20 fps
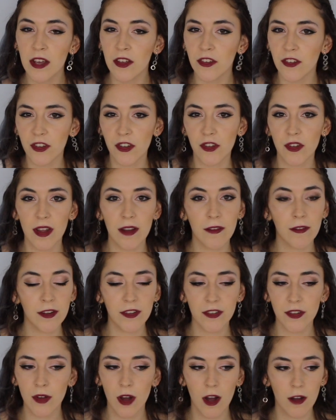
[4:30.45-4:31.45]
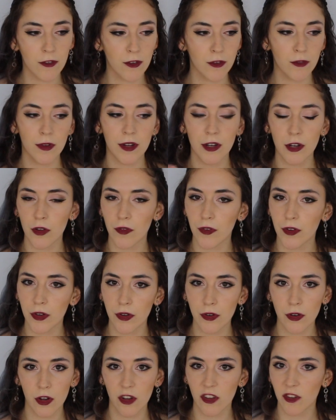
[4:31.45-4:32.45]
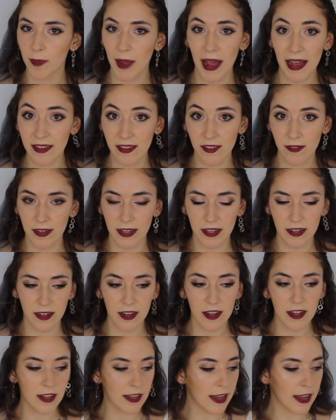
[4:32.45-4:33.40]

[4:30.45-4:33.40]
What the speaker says: So just every so often read over your notes passively.